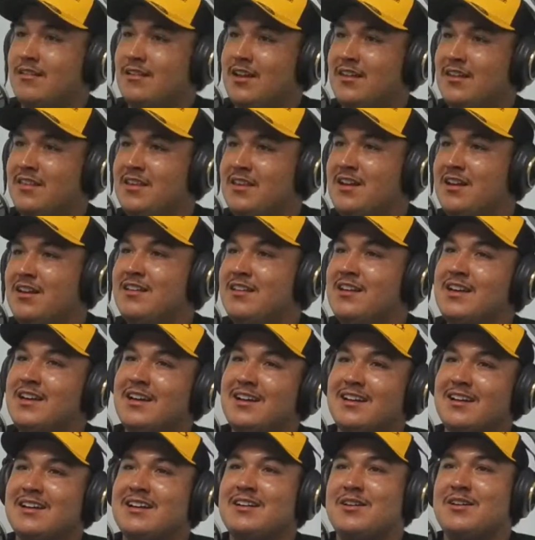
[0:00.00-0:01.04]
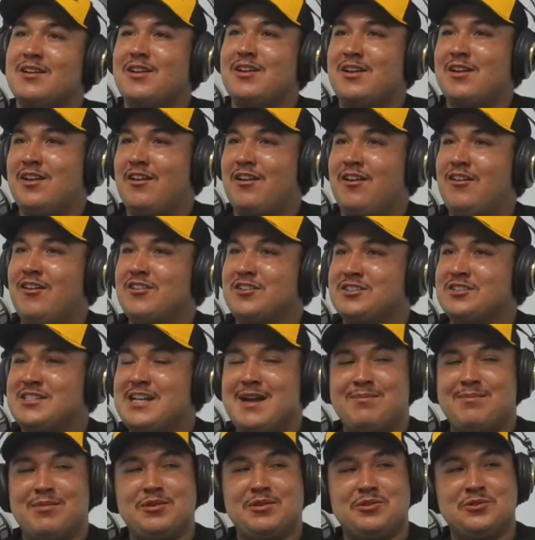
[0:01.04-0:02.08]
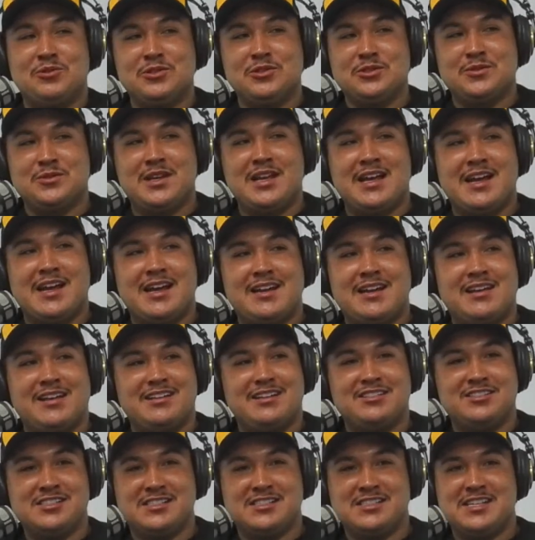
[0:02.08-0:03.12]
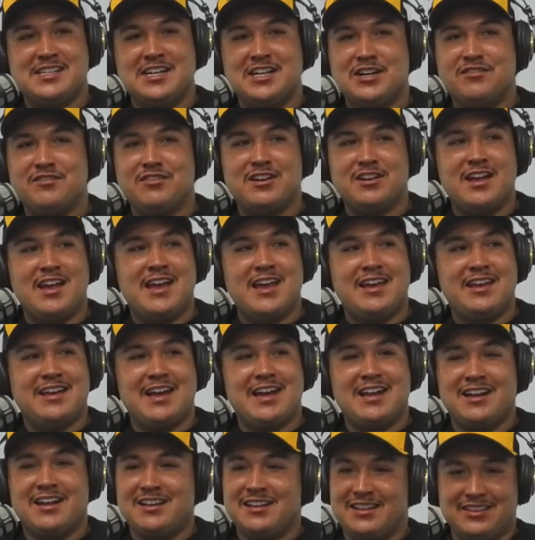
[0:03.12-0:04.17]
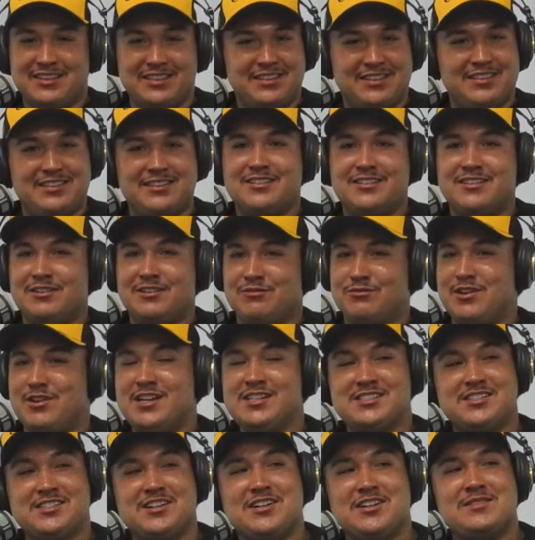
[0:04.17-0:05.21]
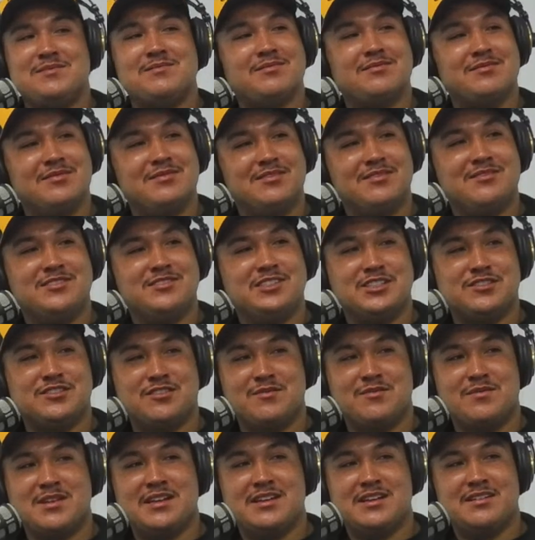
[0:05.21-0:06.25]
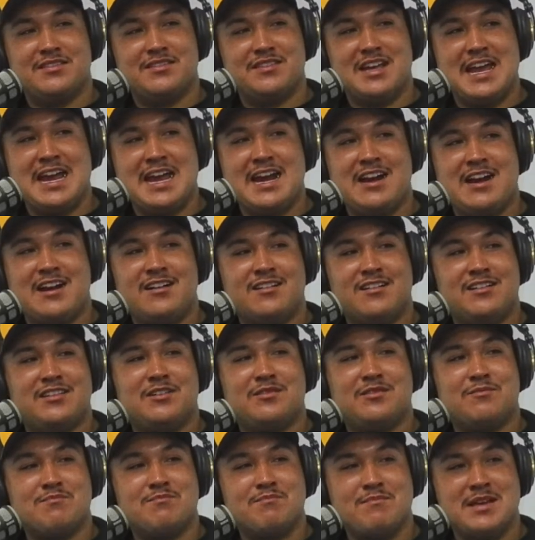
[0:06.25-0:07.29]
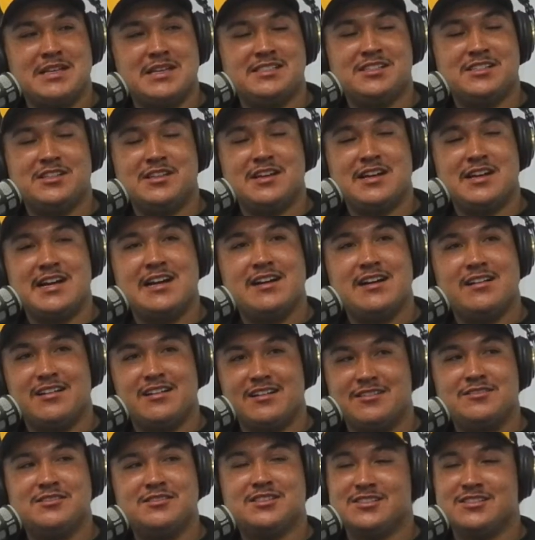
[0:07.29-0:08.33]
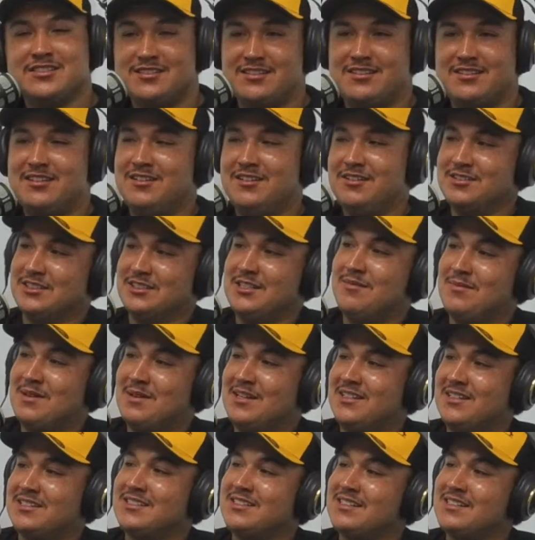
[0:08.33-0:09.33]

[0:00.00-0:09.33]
think like all our Snap-on tools we had just sitting overnight had a rust on them just from the air and the mist in the air. It was something else.